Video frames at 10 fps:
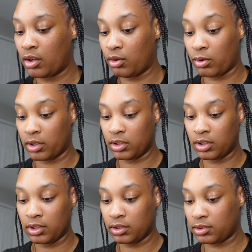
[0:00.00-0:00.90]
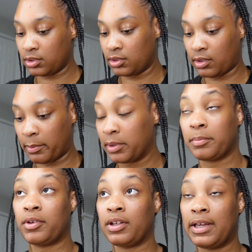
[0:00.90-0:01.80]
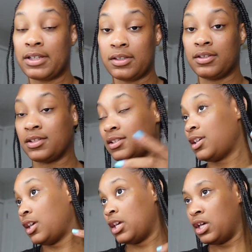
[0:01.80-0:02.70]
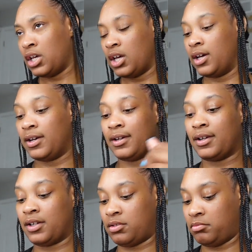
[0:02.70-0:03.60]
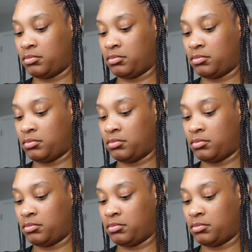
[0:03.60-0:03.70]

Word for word: or hooks. I put them on the last hooks. Um,